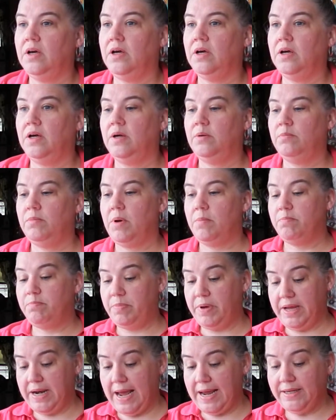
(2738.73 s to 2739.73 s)
Um,
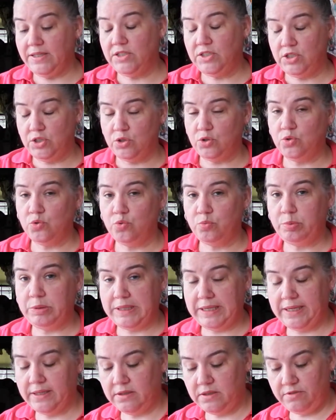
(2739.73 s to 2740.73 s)
but I do
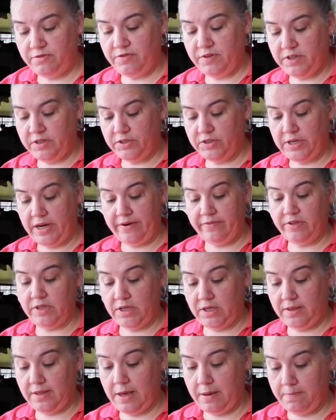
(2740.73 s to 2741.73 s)
plan to finish
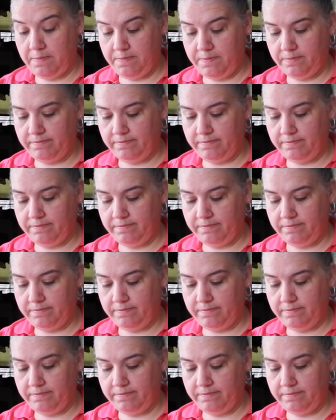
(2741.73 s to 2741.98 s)
everything in that.